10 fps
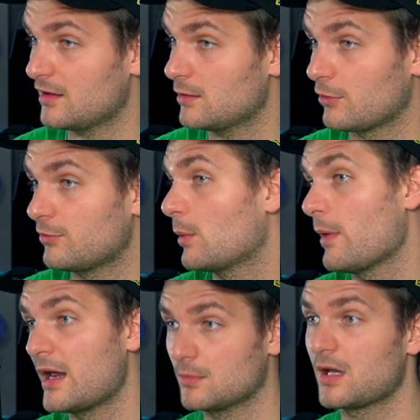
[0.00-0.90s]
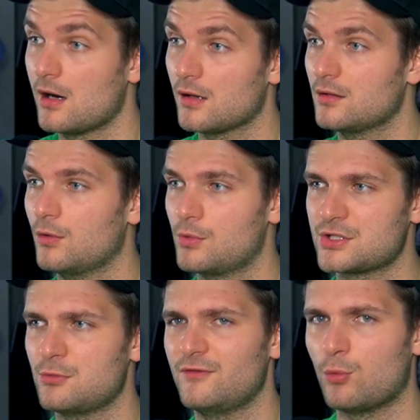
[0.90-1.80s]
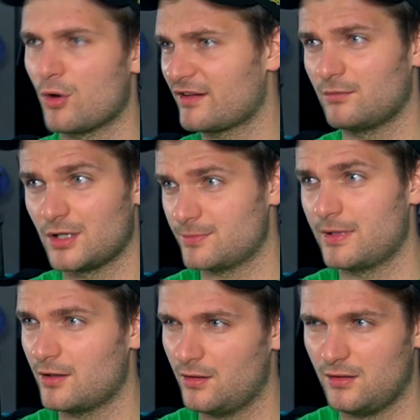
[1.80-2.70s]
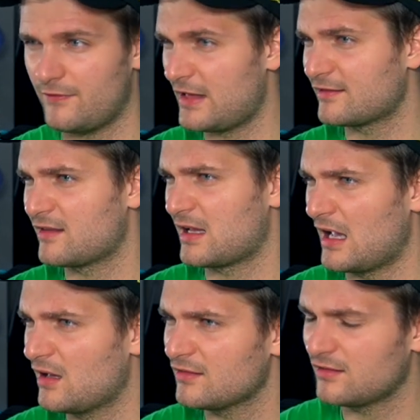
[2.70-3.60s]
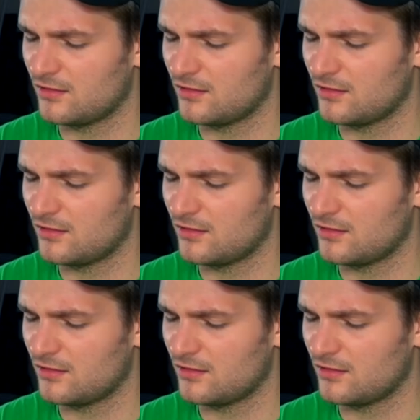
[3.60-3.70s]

it's supposed to be a random character, which the movie works much better if that's the case.